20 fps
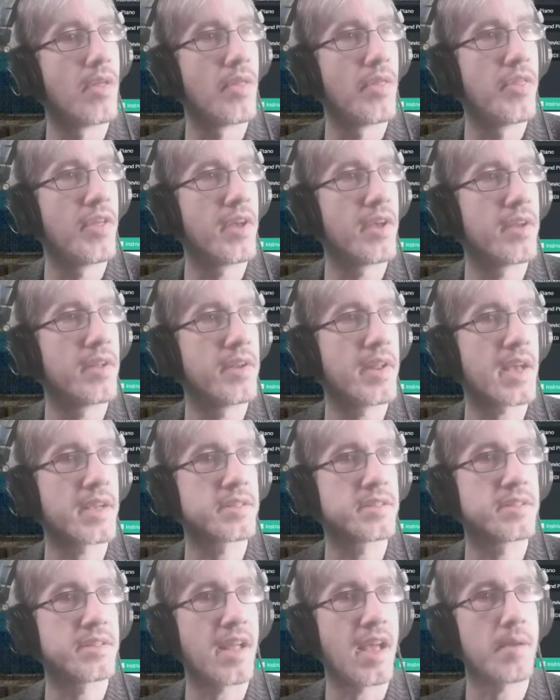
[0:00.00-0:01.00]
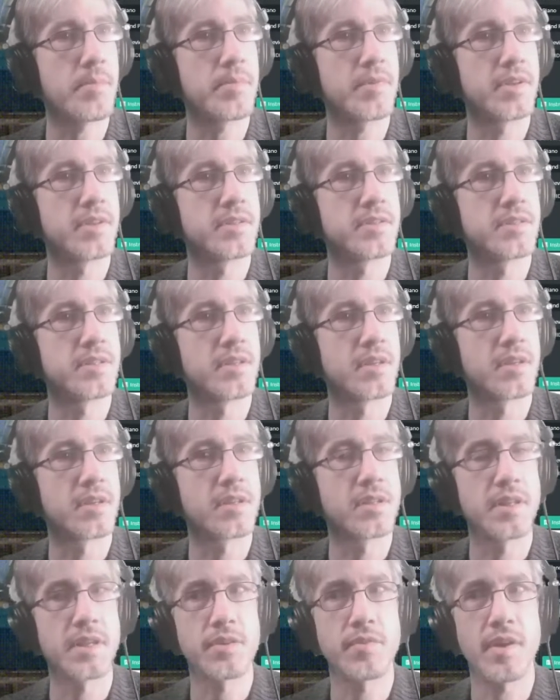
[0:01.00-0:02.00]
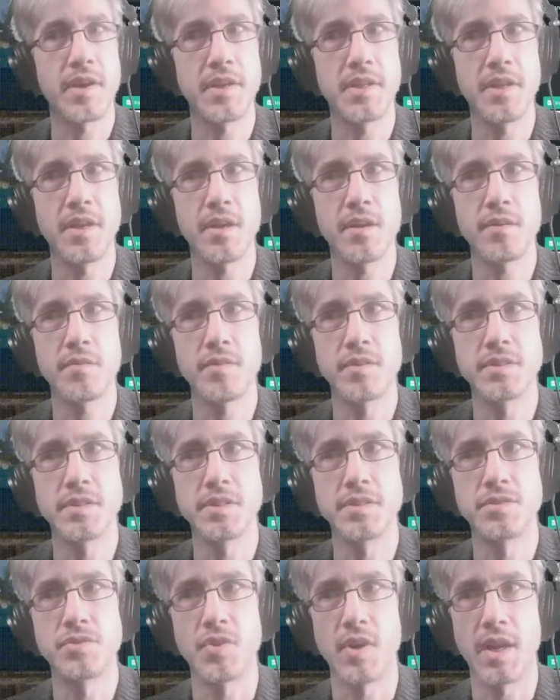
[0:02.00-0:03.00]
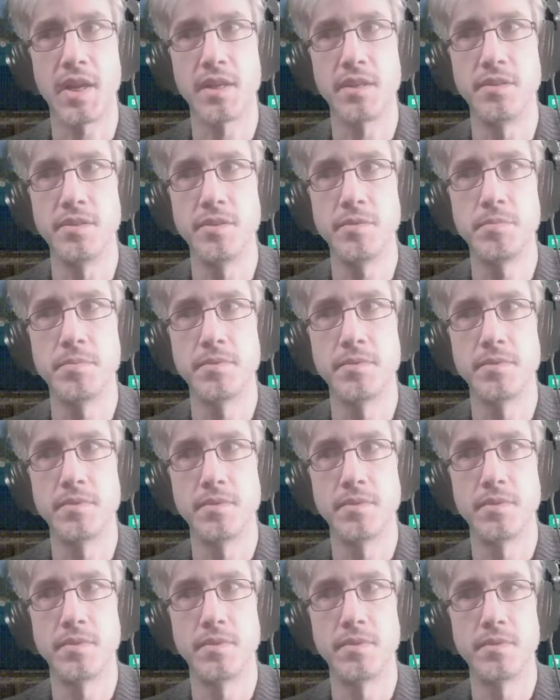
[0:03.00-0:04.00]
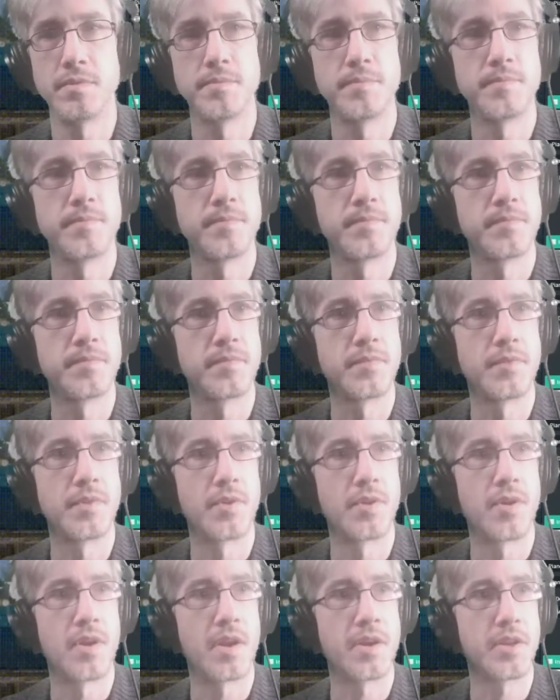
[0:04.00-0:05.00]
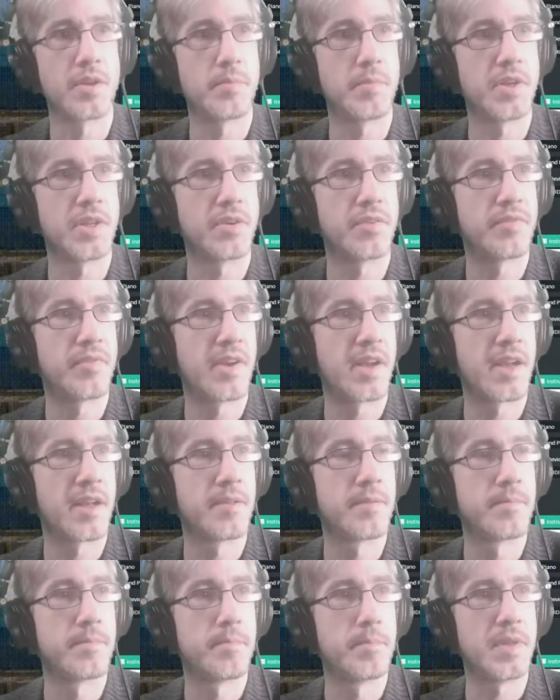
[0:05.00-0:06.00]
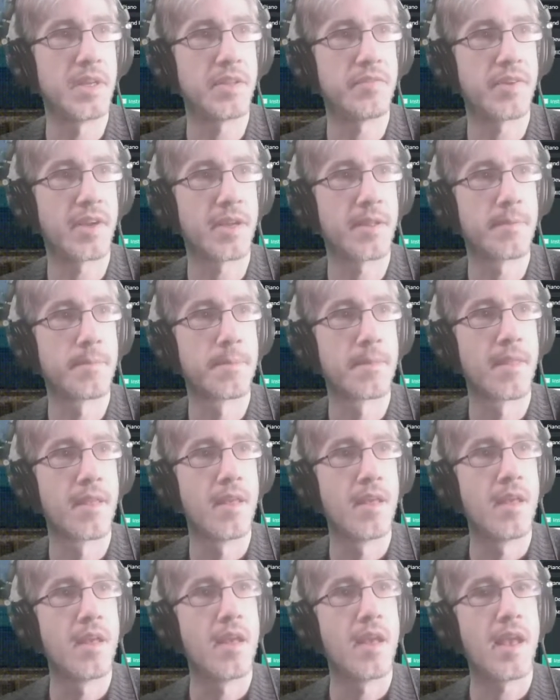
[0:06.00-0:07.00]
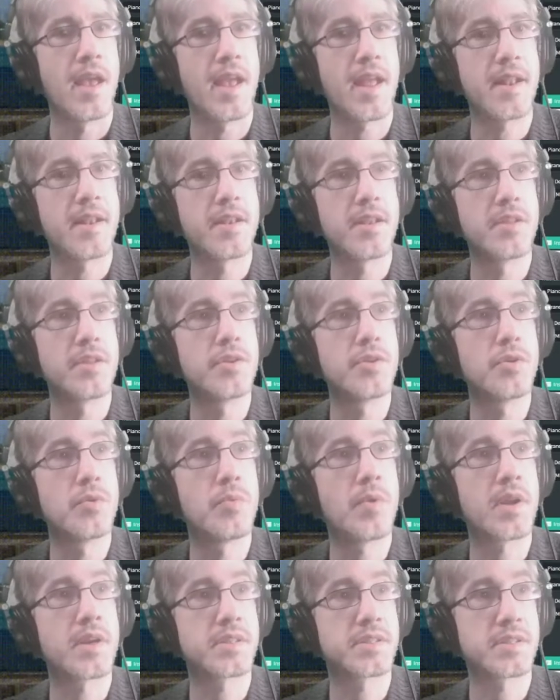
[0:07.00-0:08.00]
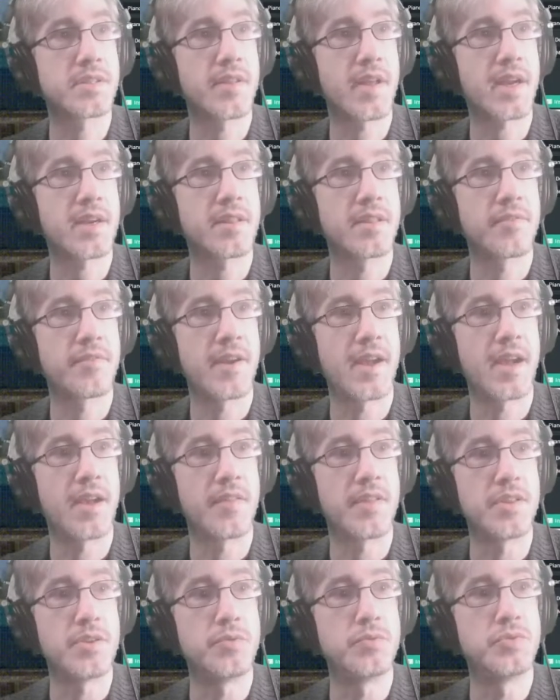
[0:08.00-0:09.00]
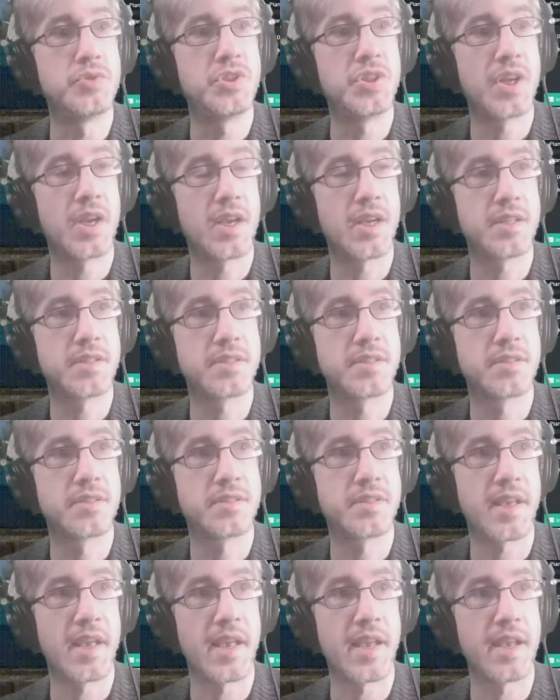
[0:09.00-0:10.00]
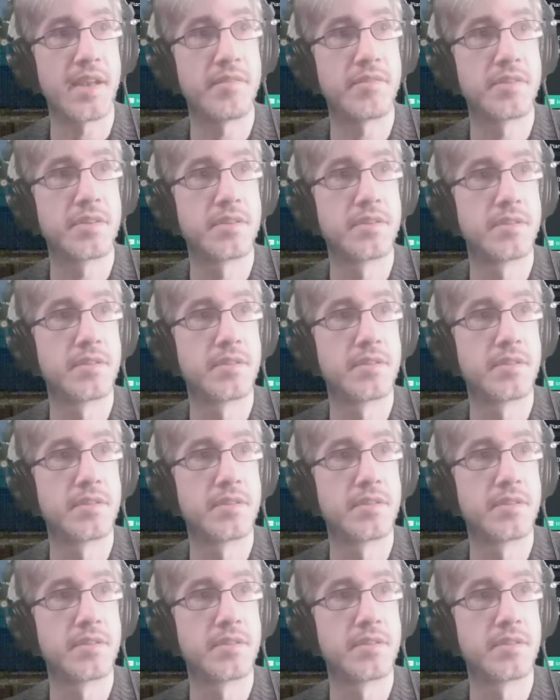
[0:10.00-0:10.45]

The next step is to click right here where it says drag a loop or audio MIDI file, and you'll want to select the file that you just saved